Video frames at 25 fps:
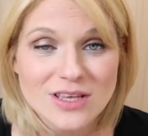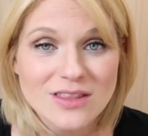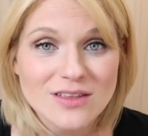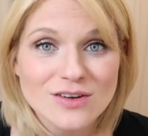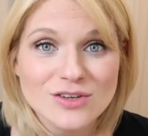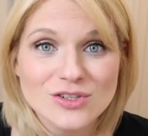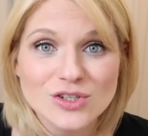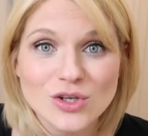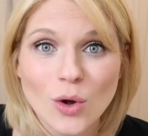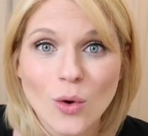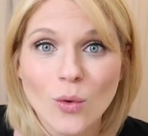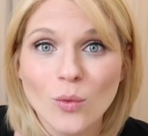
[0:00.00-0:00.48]

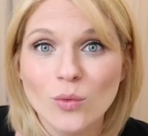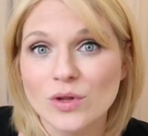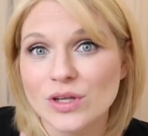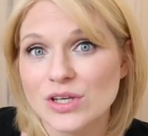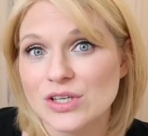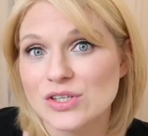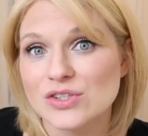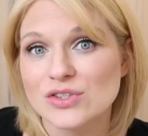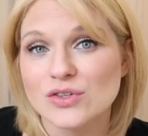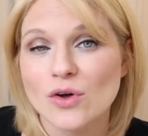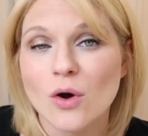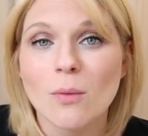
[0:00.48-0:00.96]
There's
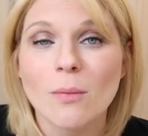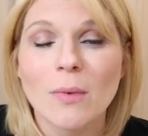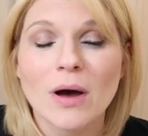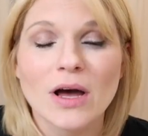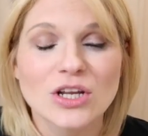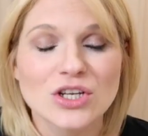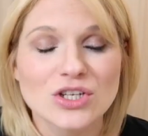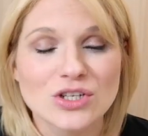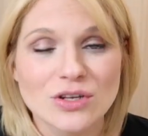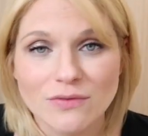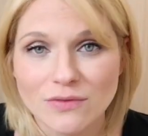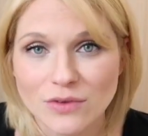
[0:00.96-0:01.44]
only so
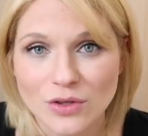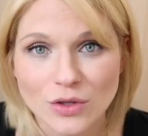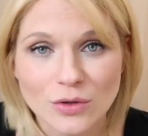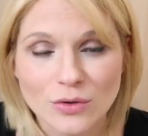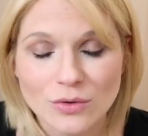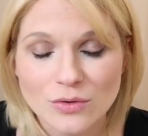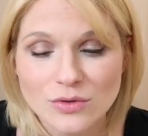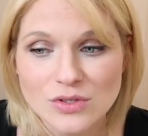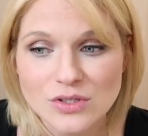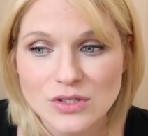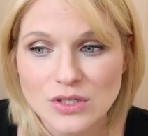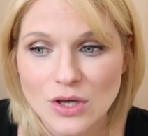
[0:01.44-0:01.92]
much of
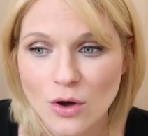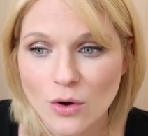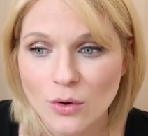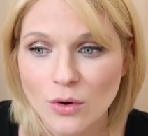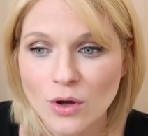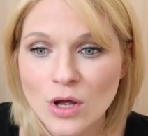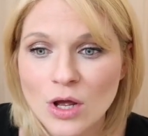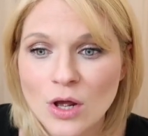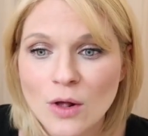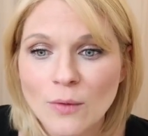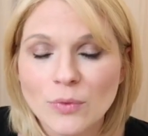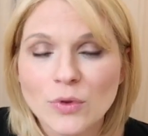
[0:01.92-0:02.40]
you.
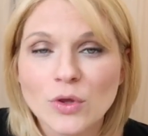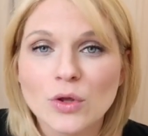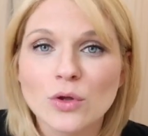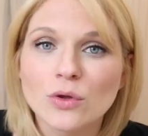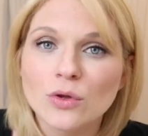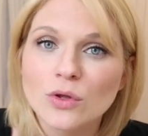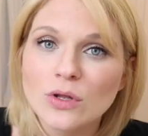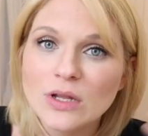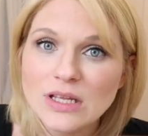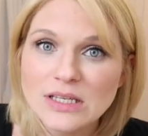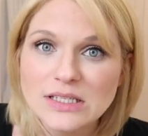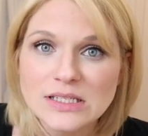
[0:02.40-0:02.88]
So you
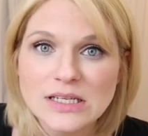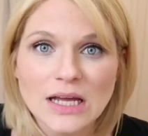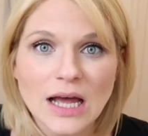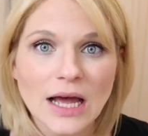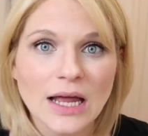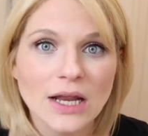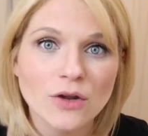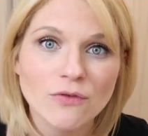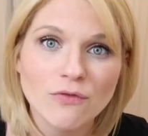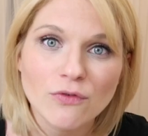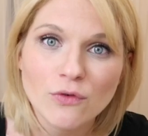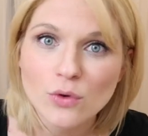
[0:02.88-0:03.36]
need to
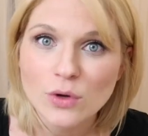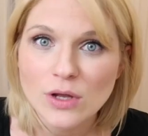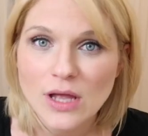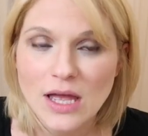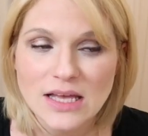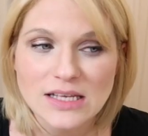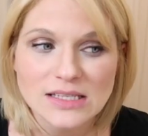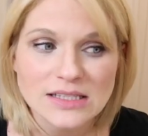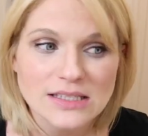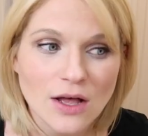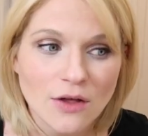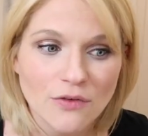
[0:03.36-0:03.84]
kind of
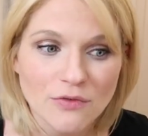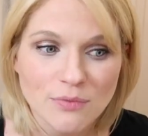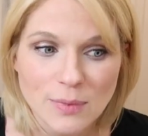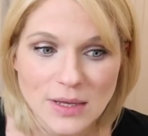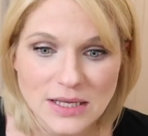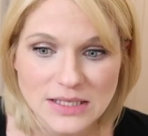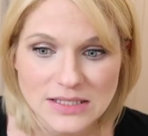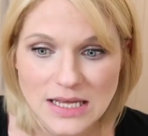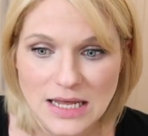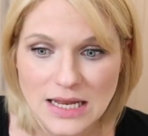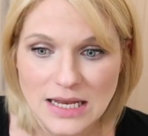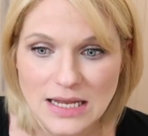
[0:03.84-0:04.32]
create
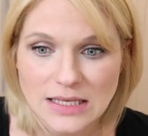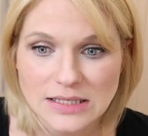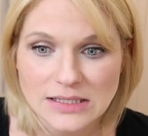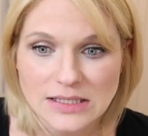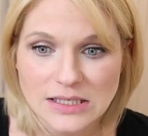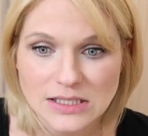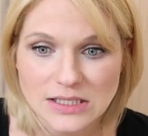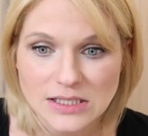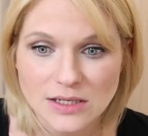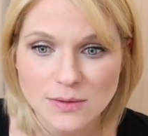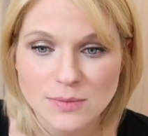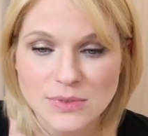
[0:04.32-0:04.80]
self-maintaining
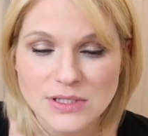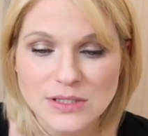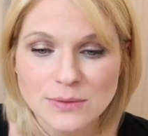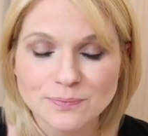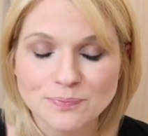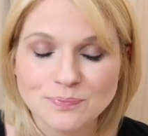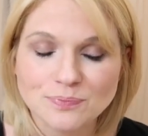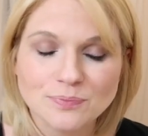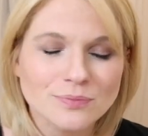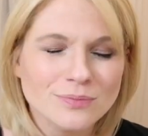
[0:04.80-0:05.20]
systems.